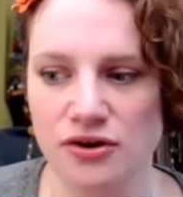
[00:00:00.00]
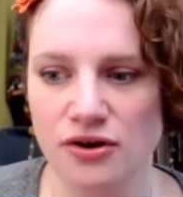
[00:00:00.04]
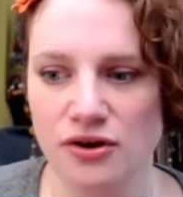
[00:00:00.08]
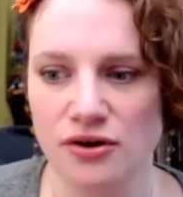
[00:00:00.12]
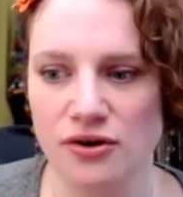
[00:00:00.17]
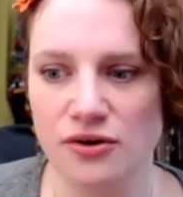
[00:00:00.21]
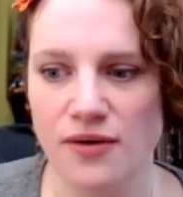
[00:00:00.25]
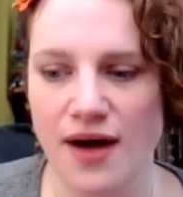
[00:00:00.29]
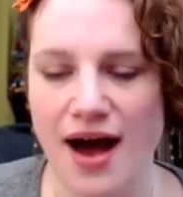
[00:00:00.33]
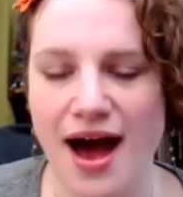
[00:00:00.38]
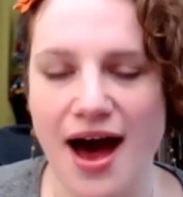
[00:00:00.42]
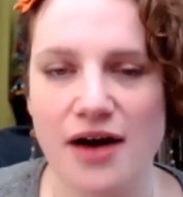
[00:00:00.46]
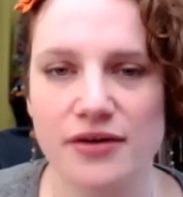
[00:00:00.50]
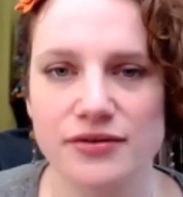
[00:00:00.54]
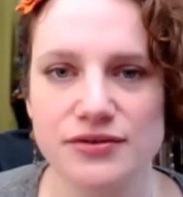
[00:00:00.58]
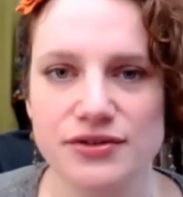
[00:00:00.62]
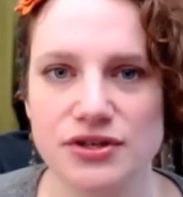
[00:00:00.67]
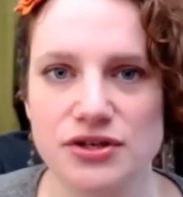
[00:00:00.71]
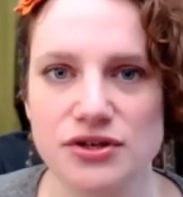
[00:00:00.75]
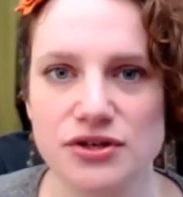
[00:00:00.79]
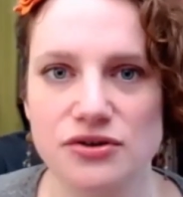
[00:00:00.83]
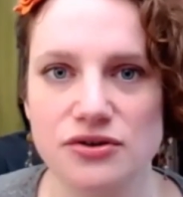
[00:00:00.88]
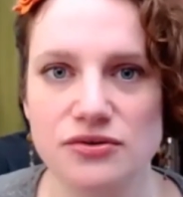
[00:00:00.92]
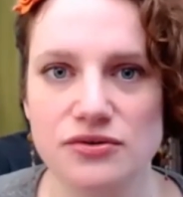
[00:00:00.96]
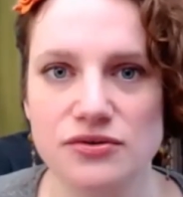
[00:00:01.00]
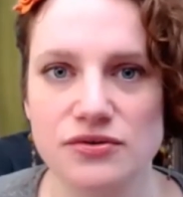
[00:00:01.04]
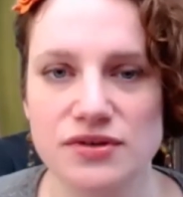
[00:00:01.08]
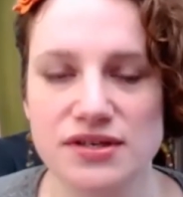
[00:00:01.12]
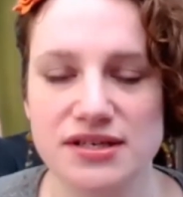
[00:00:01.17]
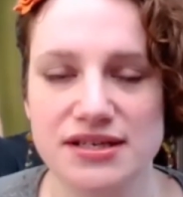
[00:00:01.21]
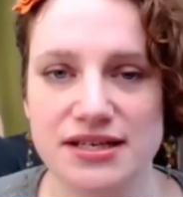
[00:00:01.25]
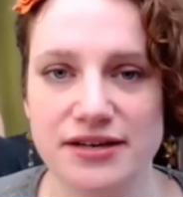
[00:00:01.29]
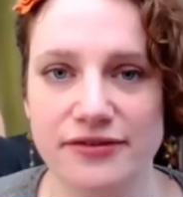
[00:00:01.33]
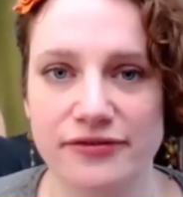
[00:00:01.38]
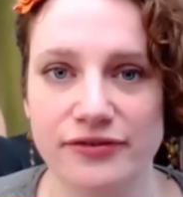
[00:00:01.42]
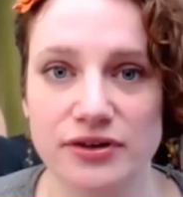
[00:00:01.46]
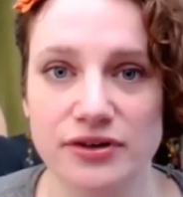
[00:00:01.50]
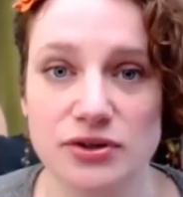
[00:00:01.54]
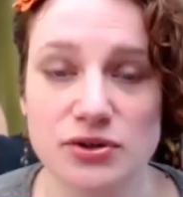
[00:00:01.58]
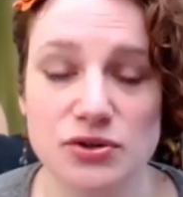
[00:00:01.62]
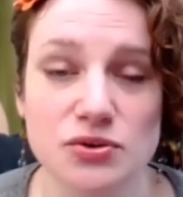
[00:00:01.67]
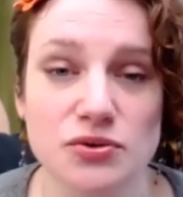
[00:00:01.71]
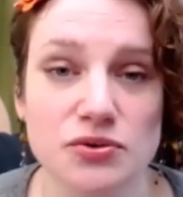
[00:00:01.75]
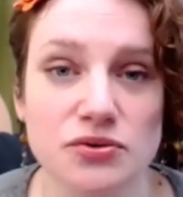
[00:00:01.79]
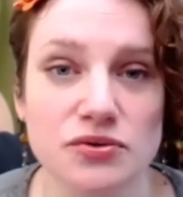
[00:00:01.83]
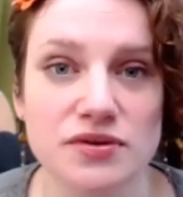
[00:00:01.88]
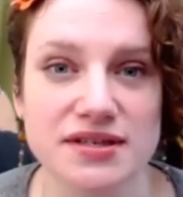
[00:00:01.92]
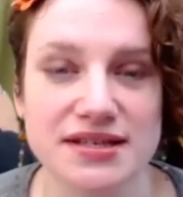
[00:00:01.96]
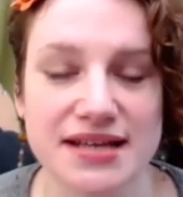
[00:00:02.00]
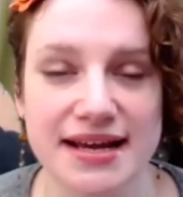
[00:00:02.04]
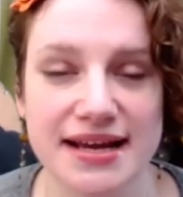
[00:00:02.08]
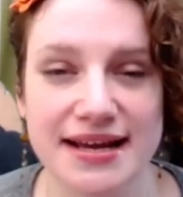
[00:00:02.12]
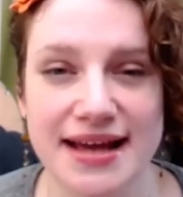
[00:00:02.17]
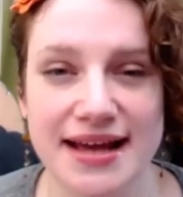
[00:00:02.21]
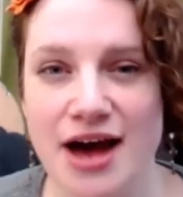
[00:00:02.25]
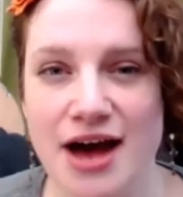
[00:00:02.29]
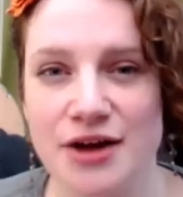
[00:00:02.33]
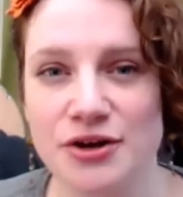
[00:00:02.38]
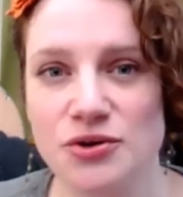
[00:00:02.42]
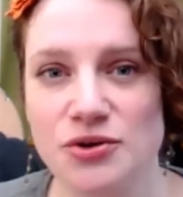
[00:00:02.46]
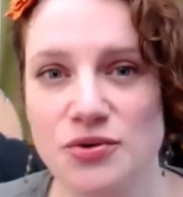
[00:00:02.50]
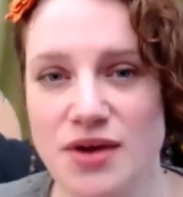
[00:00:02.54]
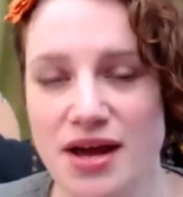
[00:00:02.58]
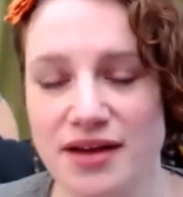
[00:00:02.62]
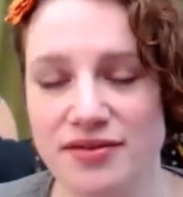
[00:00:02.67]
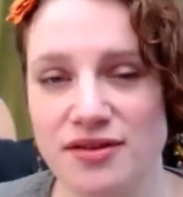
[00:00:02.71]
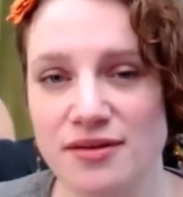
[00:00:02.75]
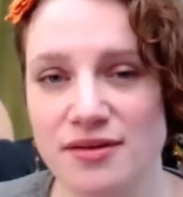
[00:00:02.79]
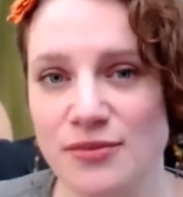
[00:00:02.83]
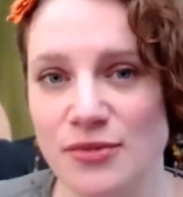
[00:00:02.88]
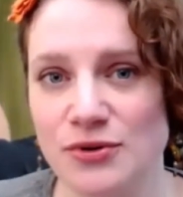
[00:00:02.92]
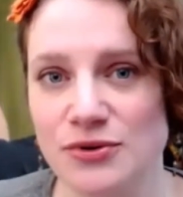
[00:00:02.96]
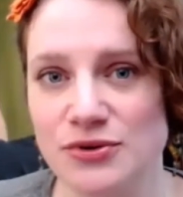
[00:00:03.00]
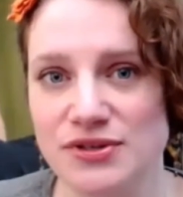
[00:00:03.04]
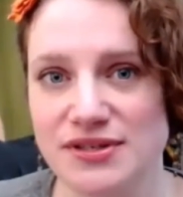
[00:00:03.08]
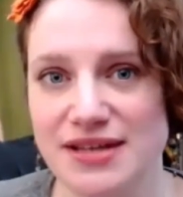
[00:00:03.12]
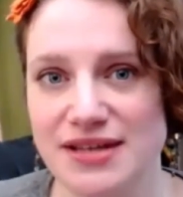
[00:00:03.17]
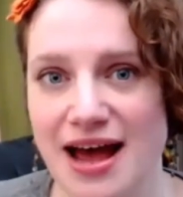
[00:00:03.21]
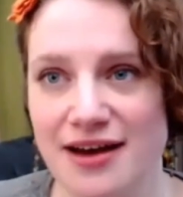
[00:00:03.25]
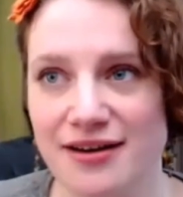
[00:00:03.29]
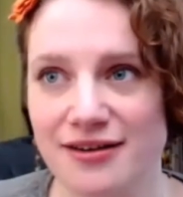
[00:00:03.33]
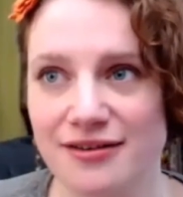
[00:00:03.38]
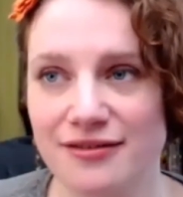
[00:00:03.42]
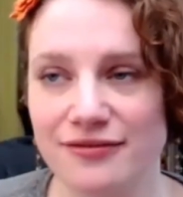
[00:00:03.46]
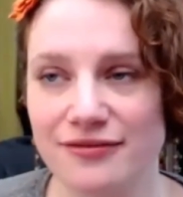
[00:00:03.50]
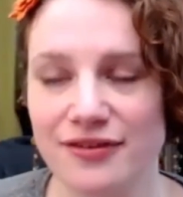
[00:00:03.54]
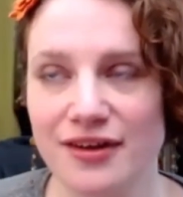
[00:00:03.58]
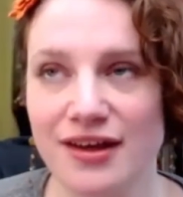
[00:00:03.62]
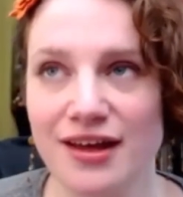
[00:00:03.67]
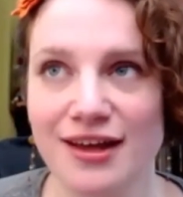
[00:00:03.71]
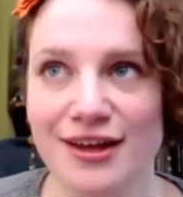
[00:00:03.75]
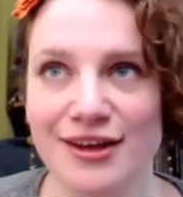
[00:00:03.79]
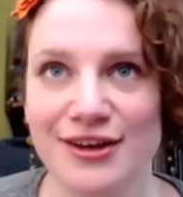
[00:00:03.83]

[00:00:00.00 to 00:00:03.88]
you know, how to use different tools, like how do you get the most out of,